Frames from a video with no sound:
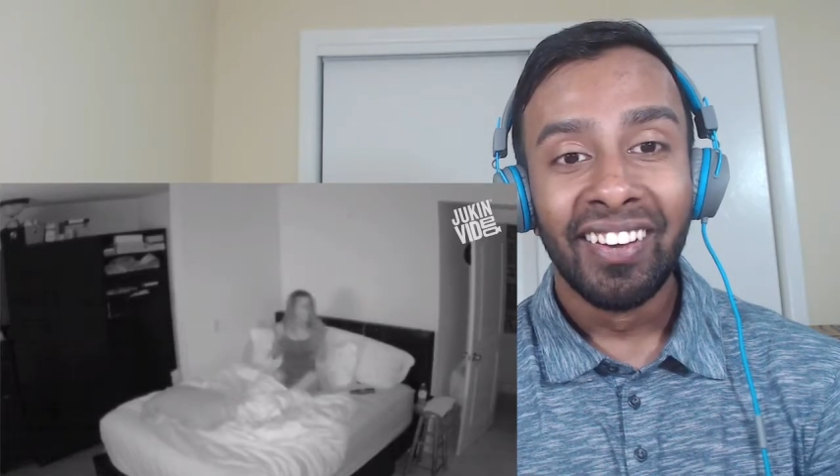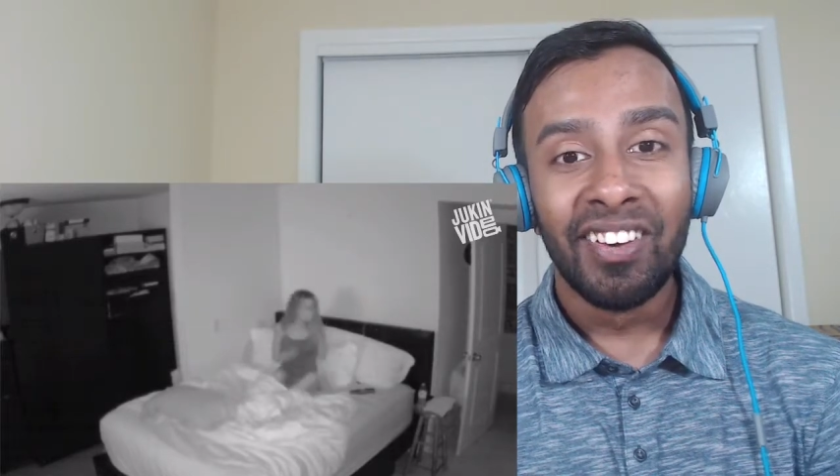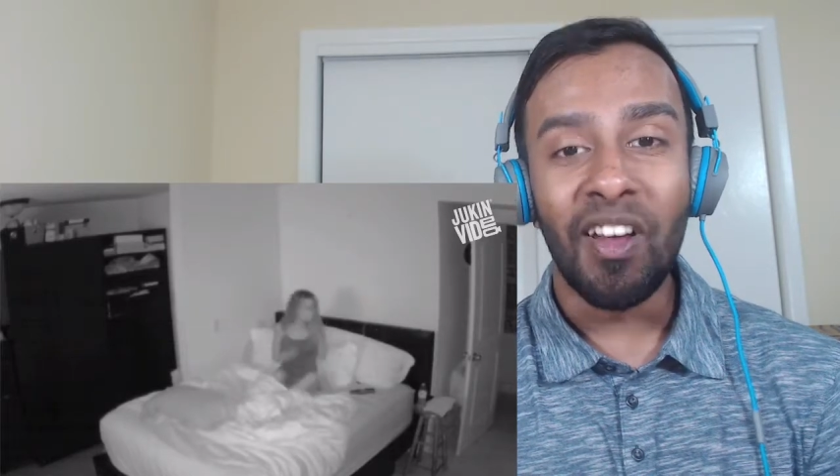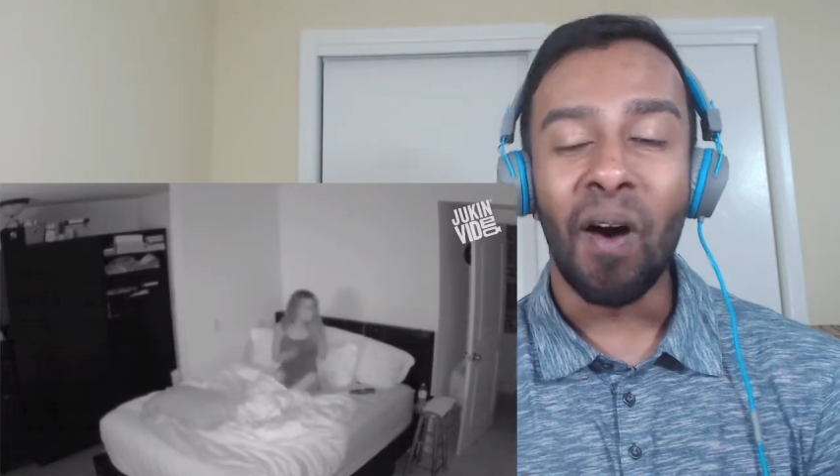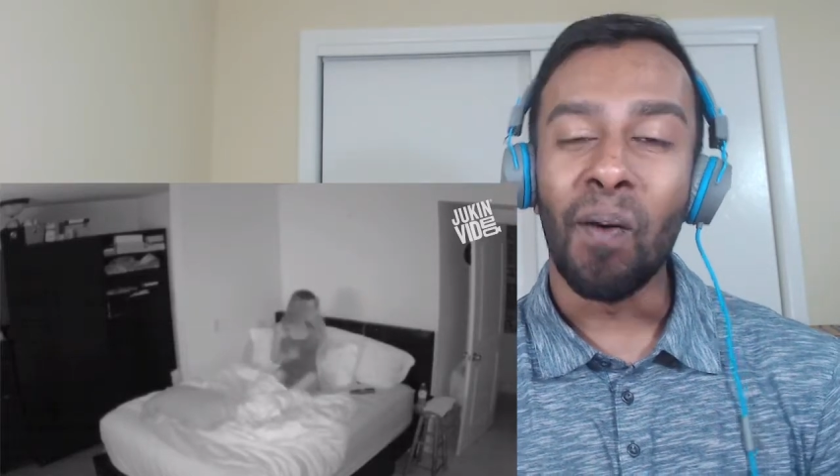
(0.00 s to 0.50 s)

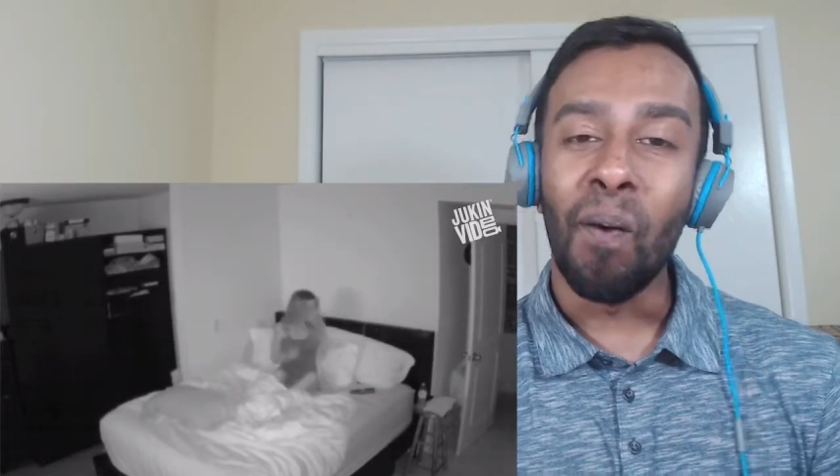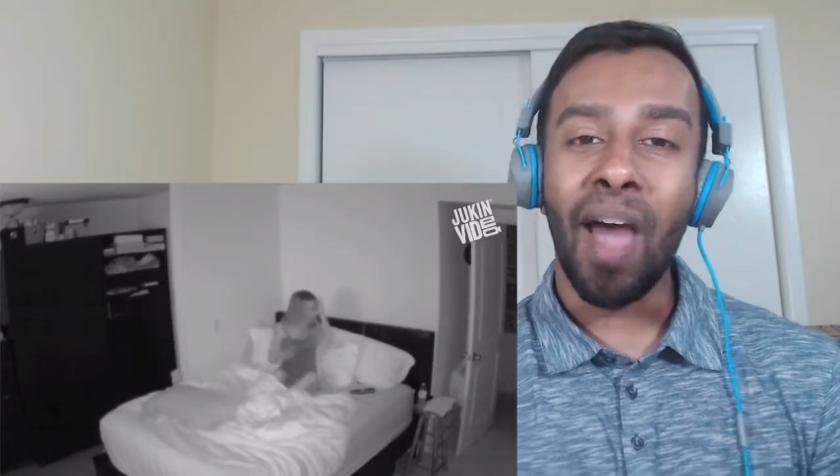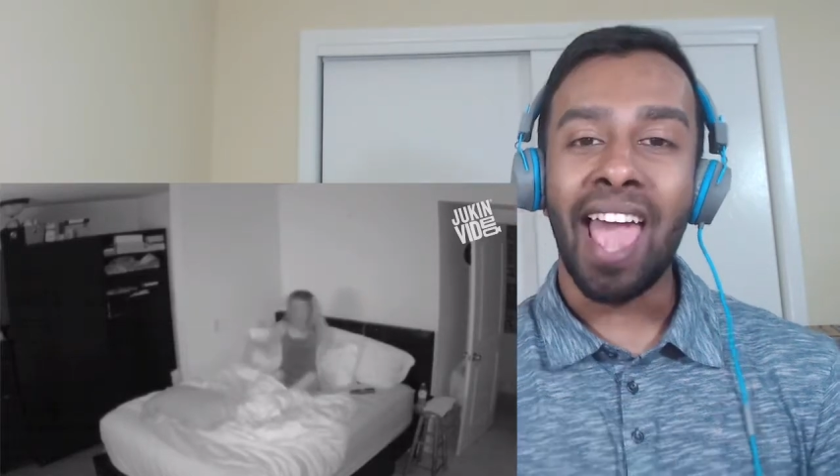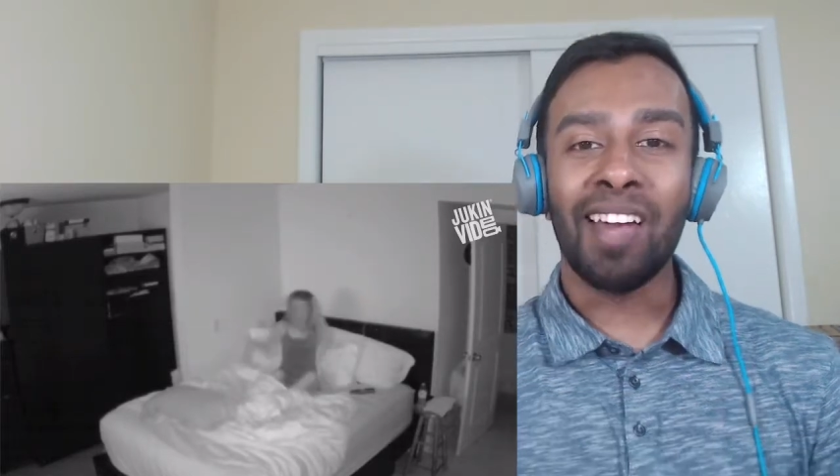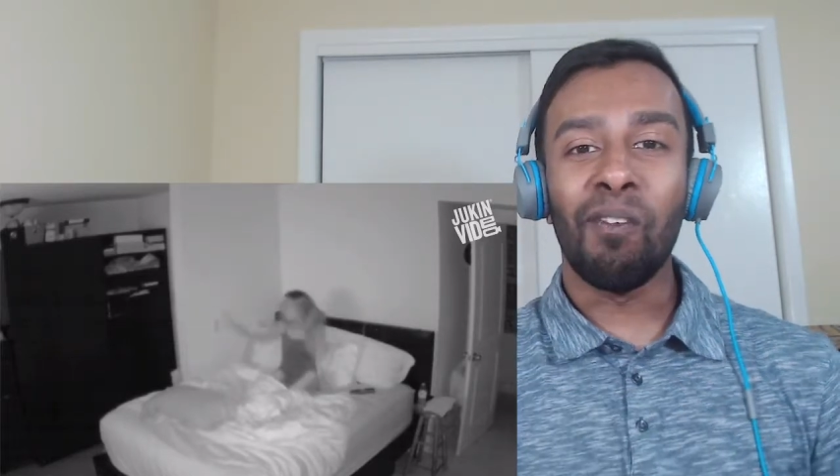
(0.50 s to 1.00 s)
No
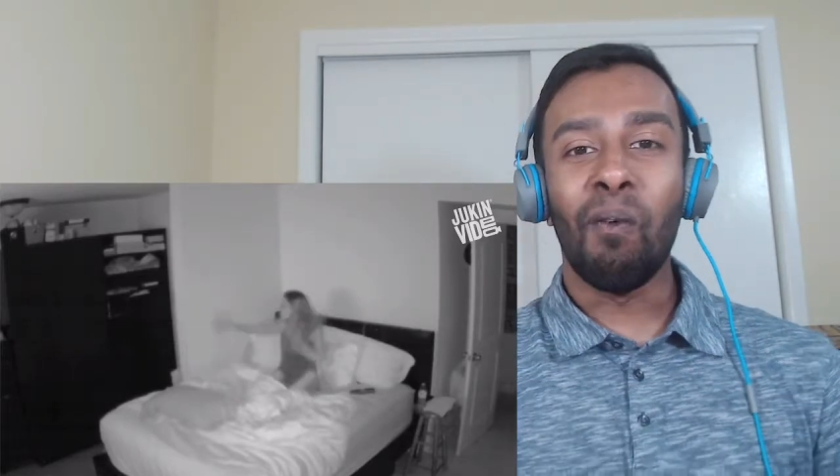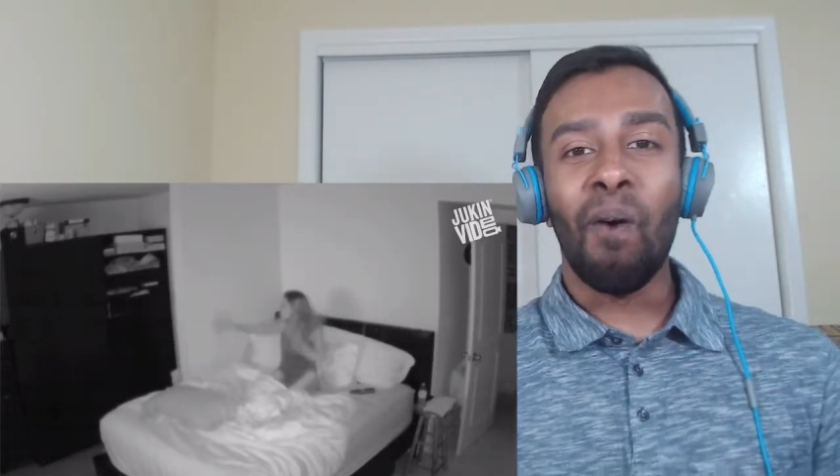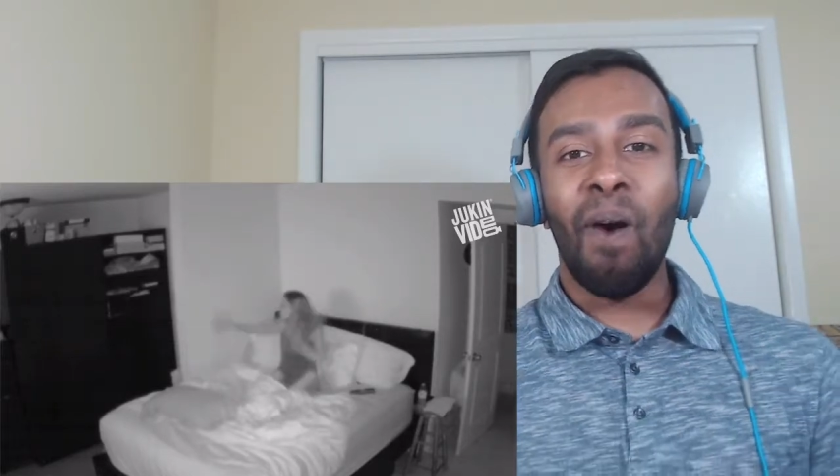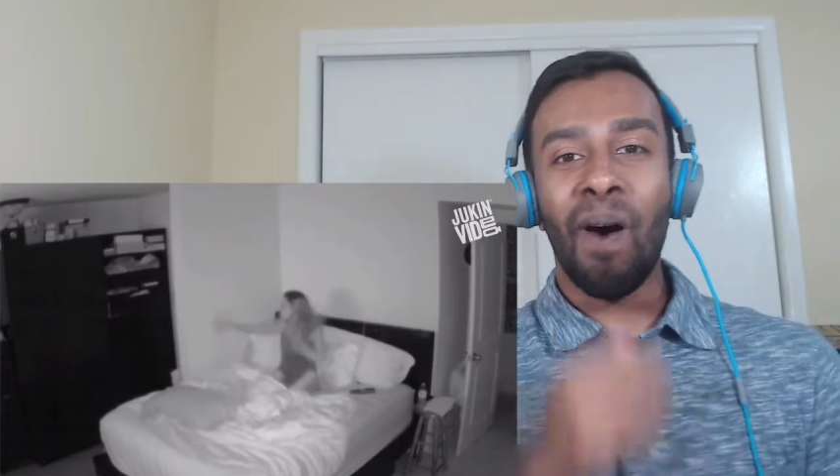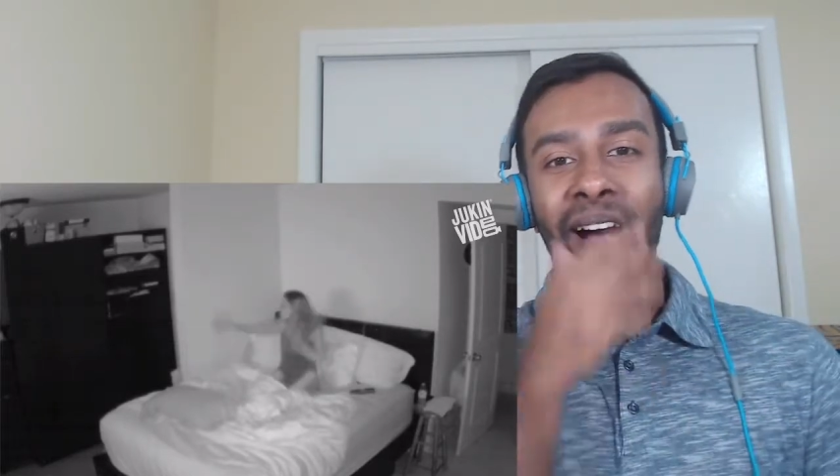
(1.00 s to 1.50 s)
way!
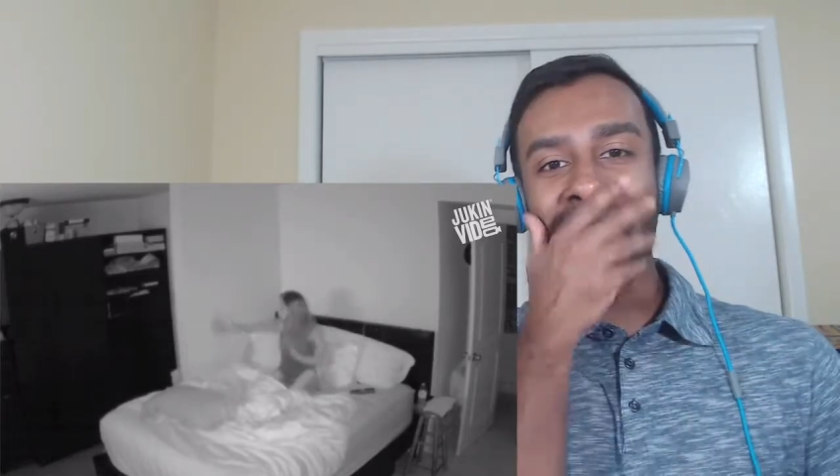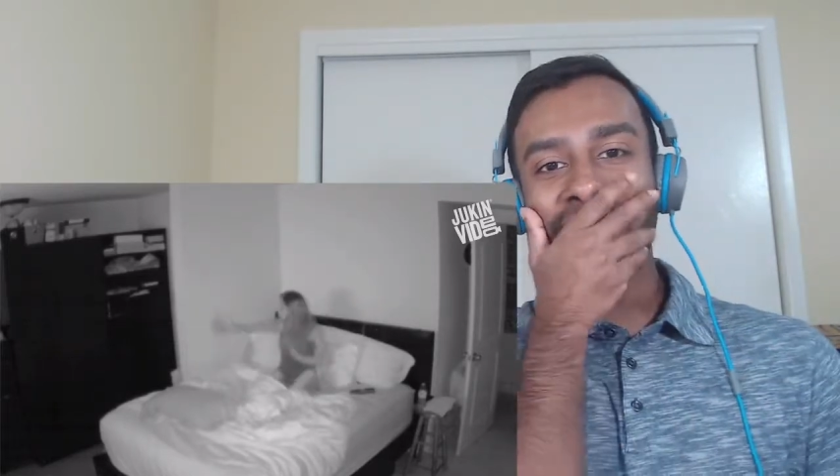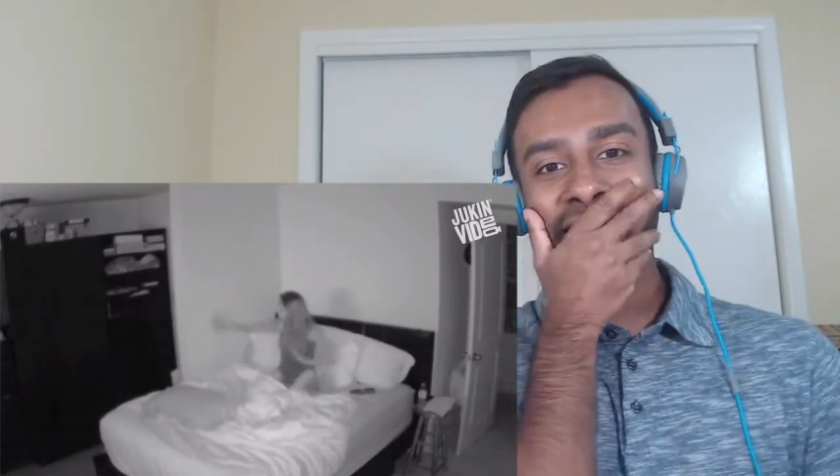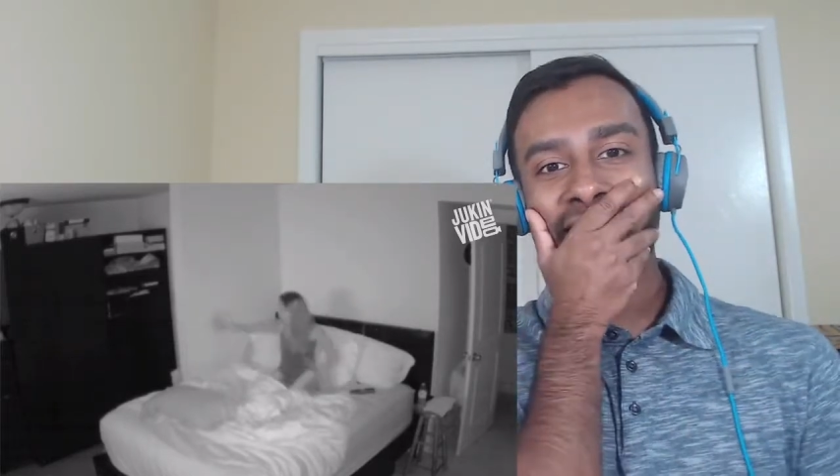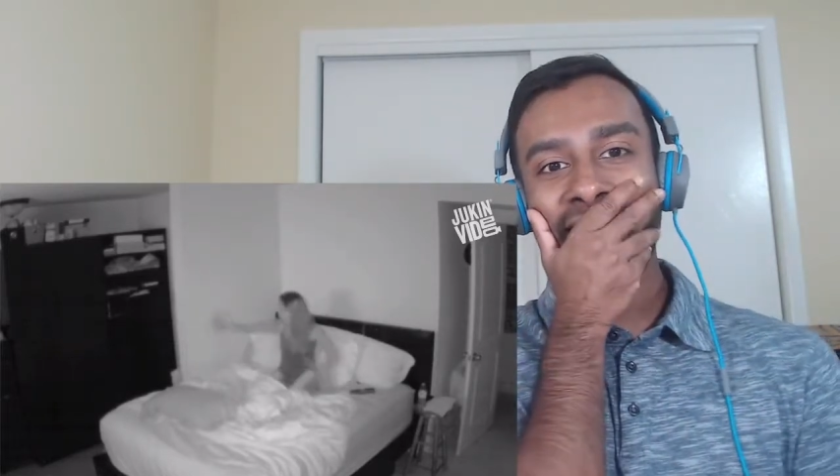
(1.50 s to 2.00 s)

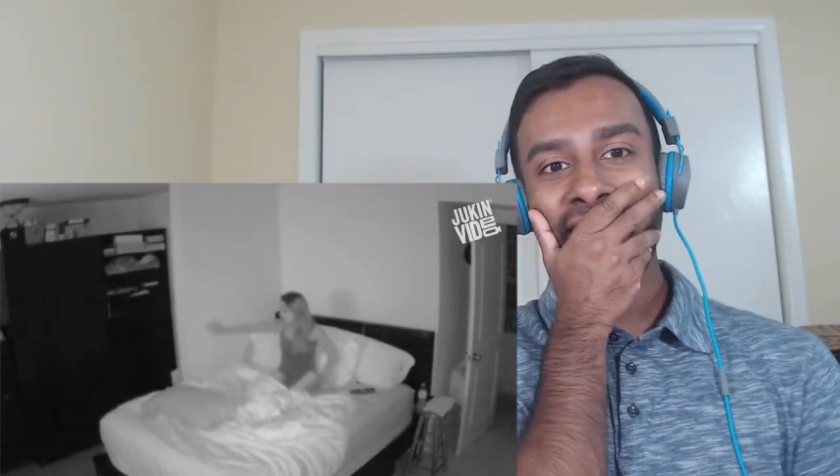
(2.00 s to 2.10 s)
What?